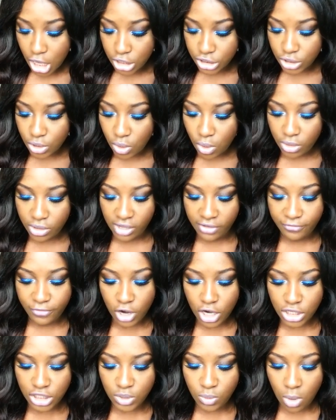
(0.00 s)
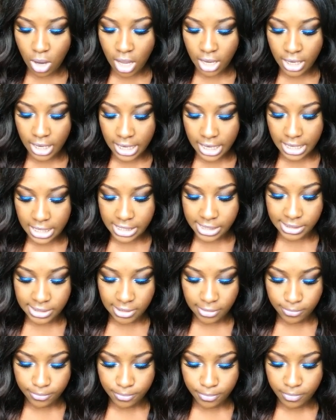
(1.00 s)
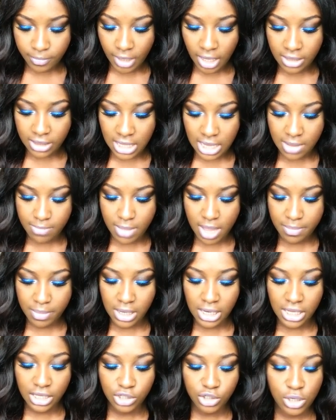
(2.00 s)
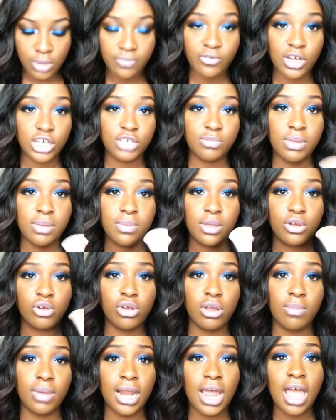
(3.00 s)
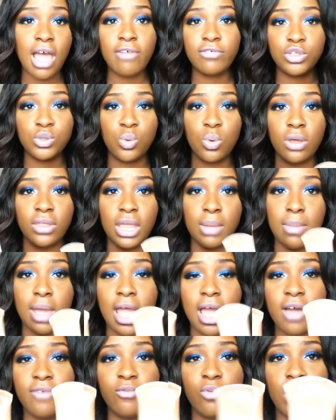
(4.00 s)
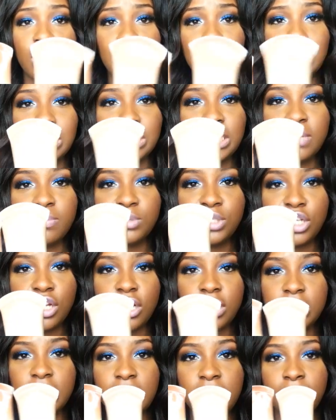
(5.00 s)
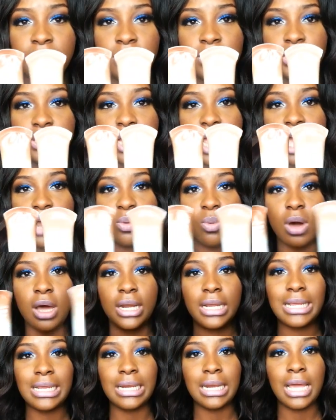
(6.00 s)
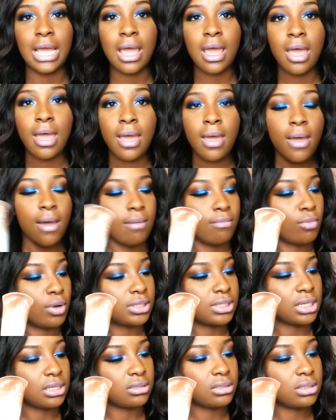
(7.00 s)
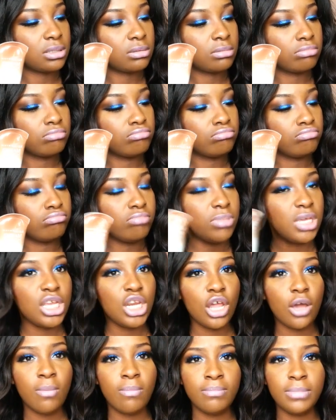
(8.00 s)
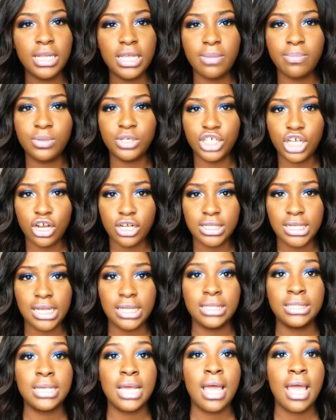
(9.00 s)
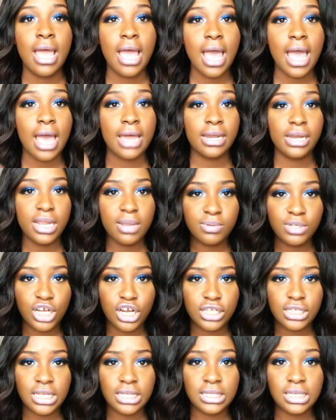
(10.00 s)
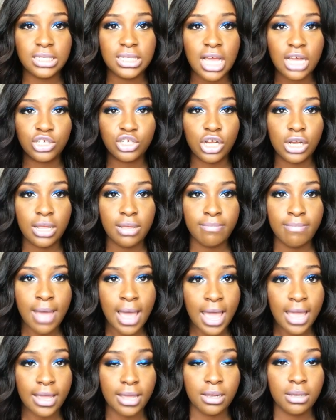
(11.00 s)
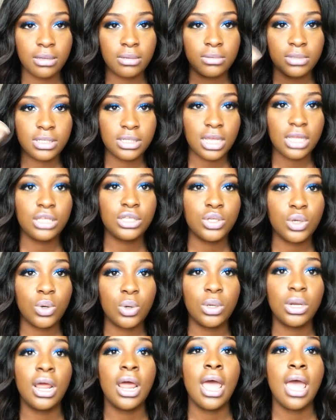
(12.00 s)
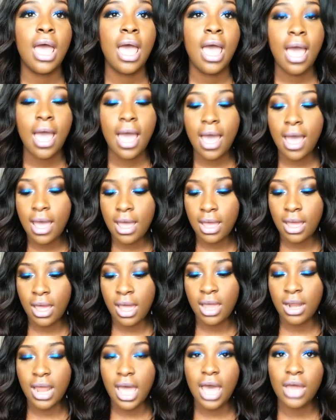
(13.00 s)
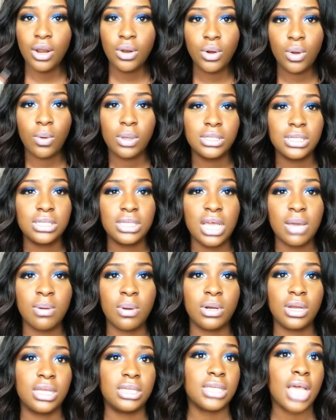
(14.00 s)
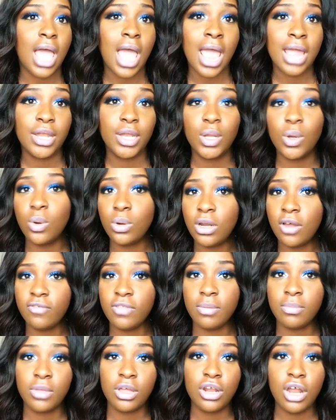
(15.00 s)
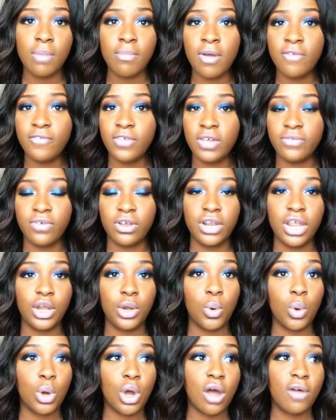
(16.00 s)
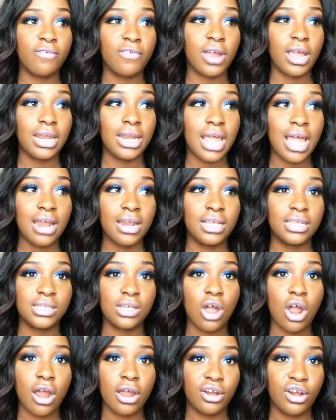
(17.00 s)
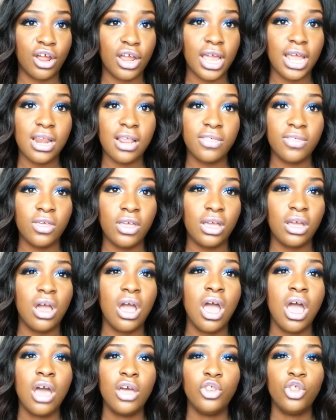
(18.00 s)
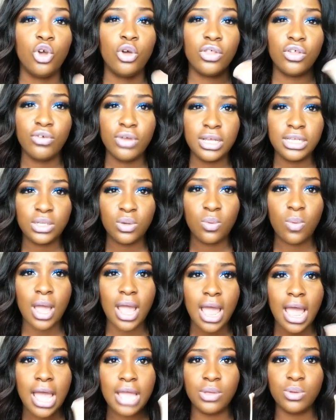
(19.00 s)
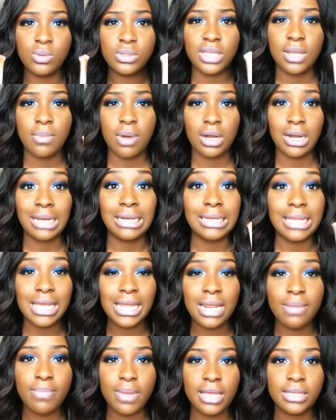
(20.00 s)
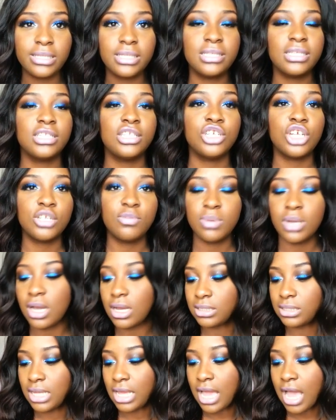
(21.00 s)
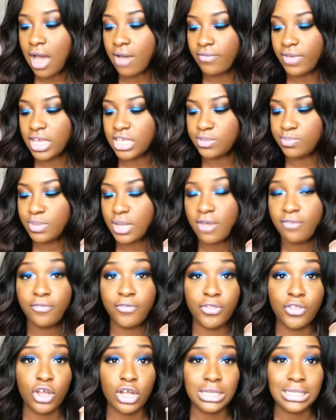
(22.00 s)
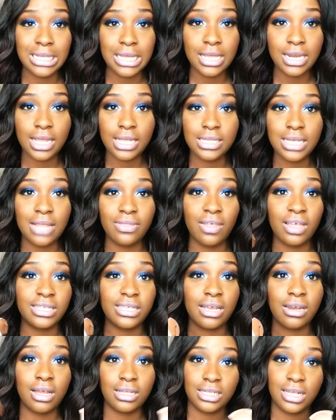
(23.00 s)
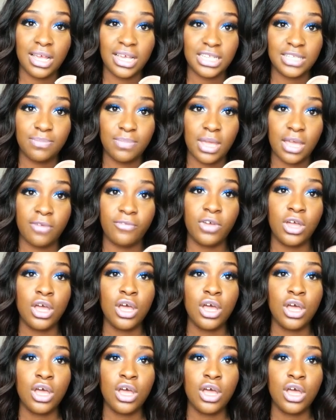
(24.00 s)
So the first one is the Maybelline Dream Fresh BB cream, and I have two of them. I have one in deep sheer tint and one in, what's it, medium deep sheer tint, and deep sheer tint is actually my skin tone. And I don't know what to say about these. I don't love them. They're not my favorite. They don't cover any acne scarring or anything. The only reason why I use them on a daily basis is just because they have SPF 30 in it, and that's a lot of SPF.